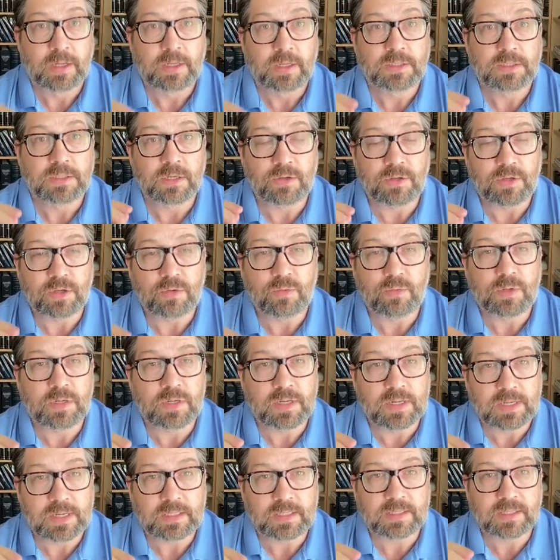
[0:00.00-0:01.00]
So you would
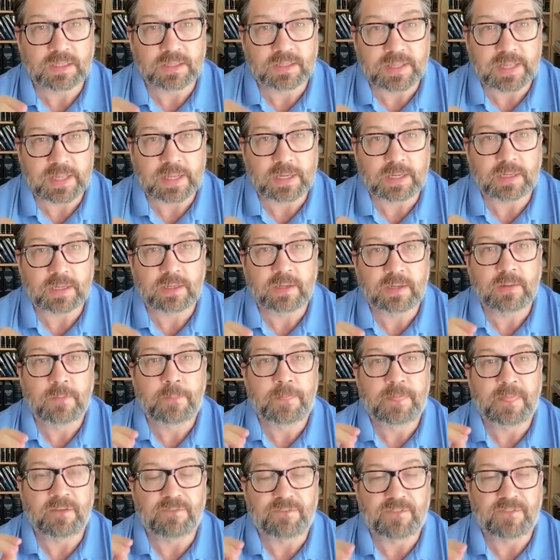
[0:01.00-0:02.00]
need to link
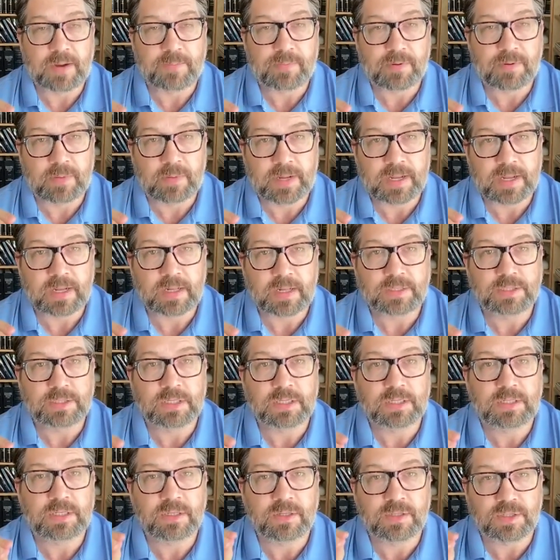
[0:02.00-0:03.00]
the
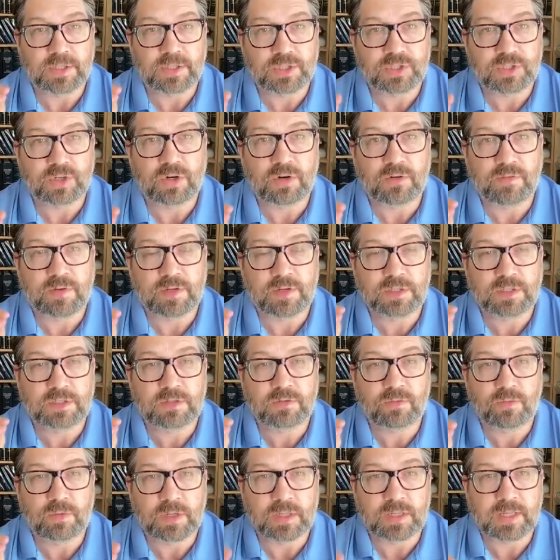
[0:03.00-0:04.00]
fibromyalgia to the
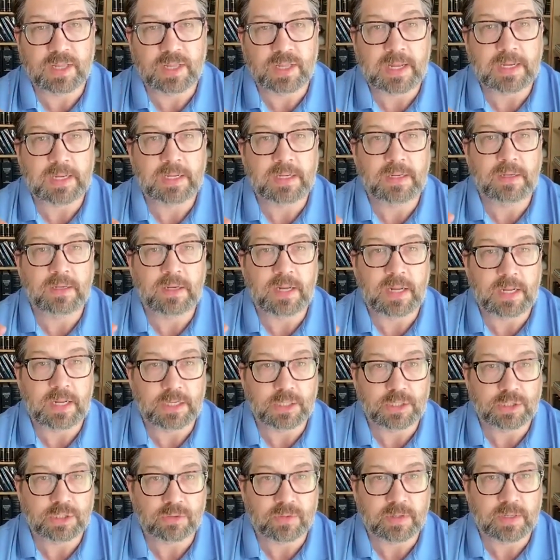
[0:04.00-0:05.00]
service-related
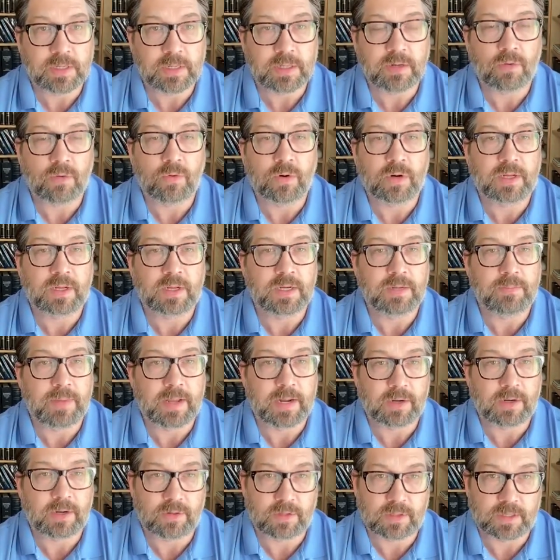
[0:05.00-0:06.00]
injury or
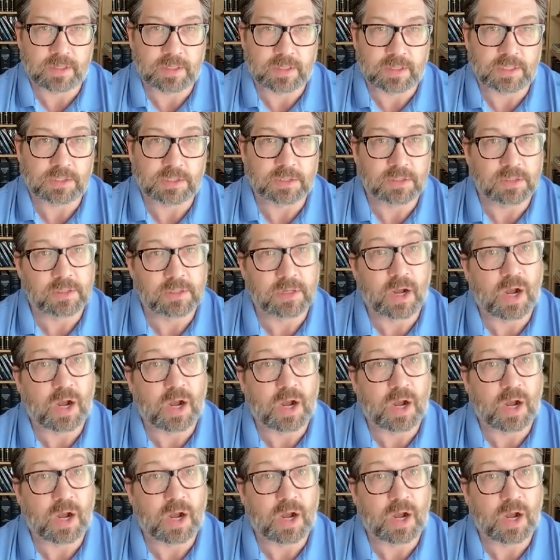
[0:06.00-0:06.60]
medical condition.